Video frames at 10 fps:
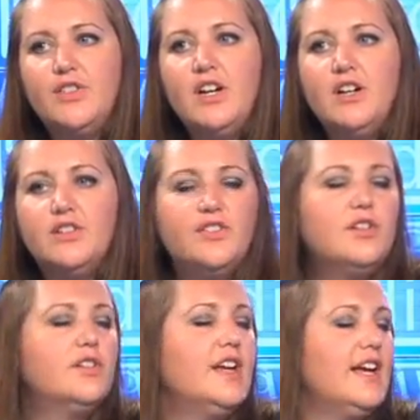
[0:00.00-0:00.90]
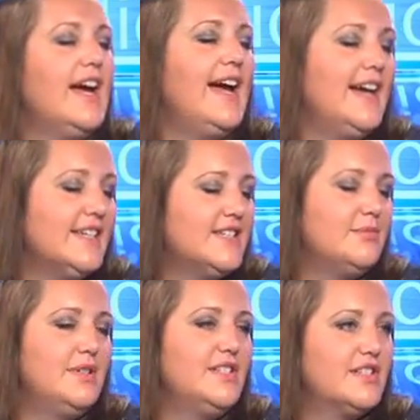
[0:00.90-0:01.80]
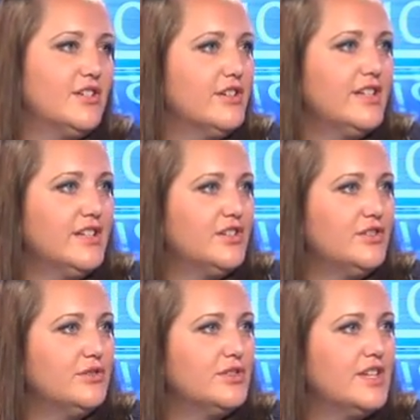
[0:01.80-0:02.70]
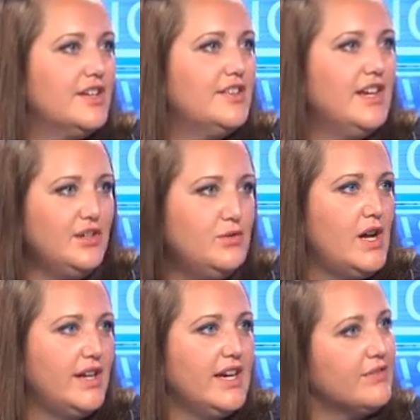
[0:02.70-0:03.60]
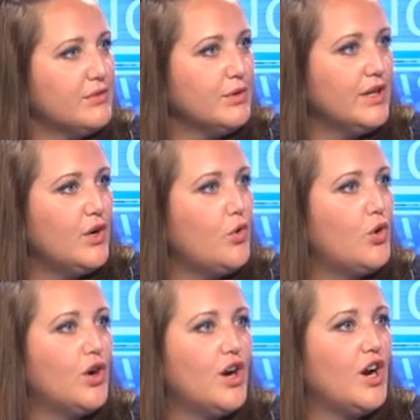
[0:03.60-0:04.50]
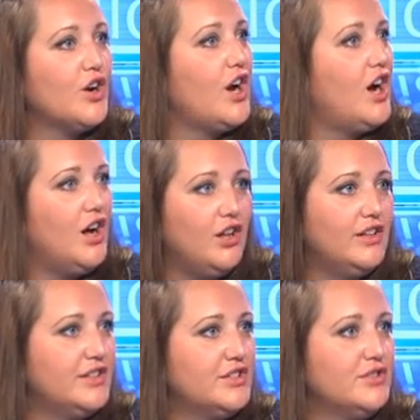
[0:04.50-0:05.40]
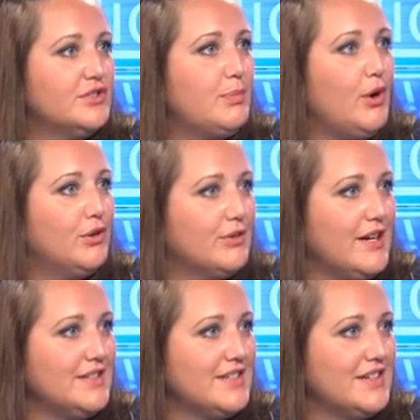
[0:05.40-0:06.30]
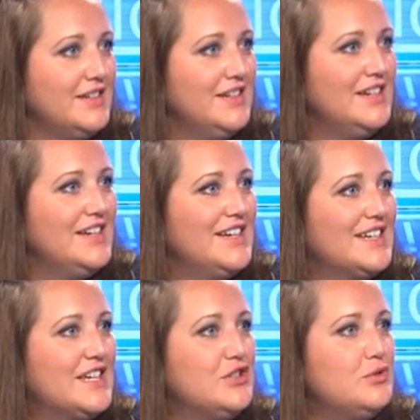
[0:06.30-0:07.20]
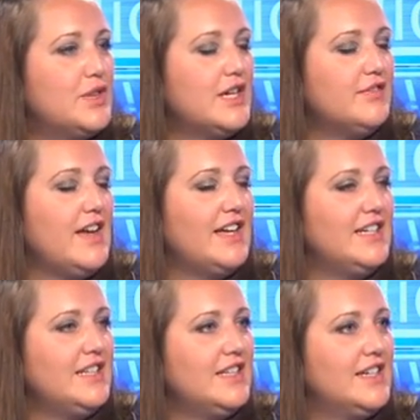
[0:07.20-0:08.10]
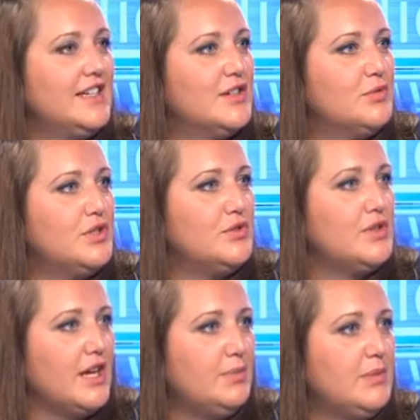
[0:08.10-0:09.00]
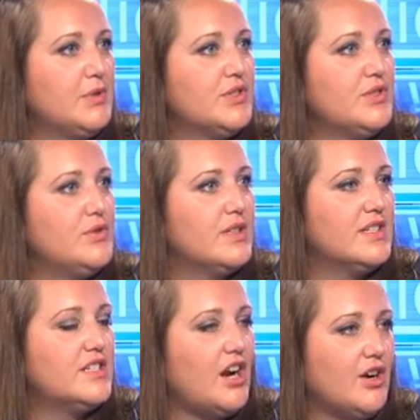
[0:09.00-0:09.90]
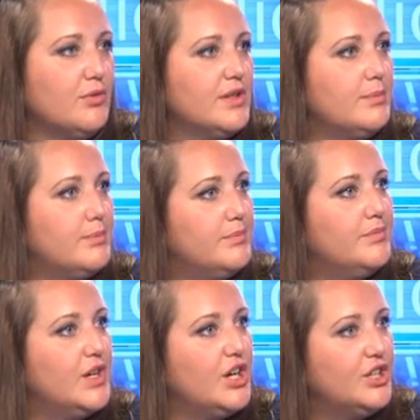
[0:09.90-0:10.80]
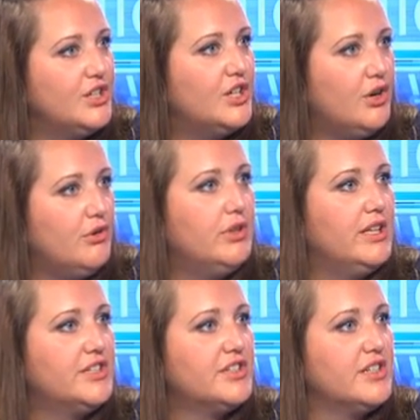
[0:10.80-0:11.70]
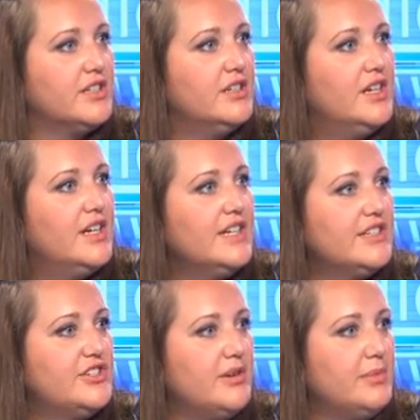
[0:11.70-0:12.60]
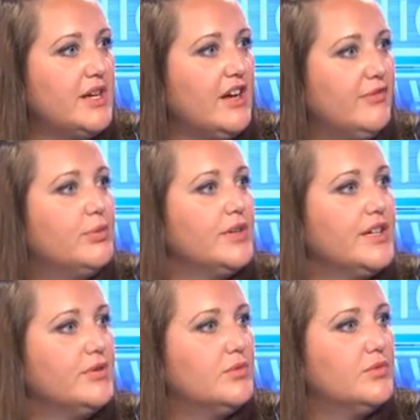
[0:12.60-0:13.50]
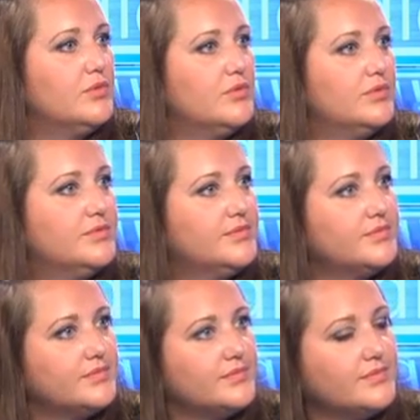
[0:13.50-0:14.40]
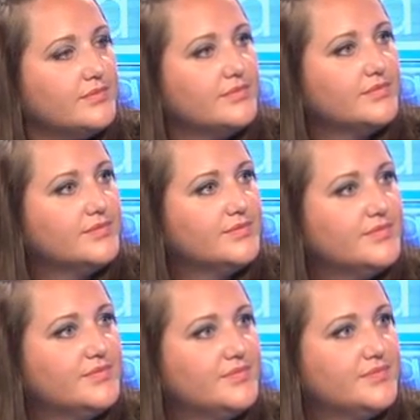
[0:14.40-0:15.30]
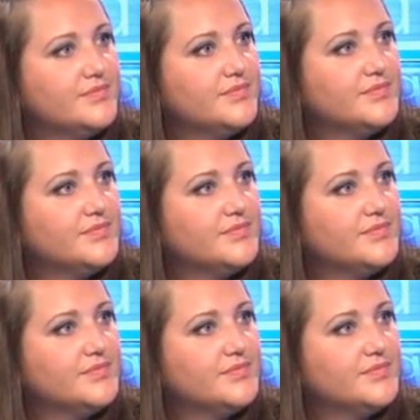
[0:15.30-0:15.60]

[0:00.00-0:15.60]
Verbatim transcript: Are there, there has to be certain issues that unite everyone, or are all issues polarizing? Can you think of anything that would unite people so you can start with a, a good coalition as a jumping off point? For, po for public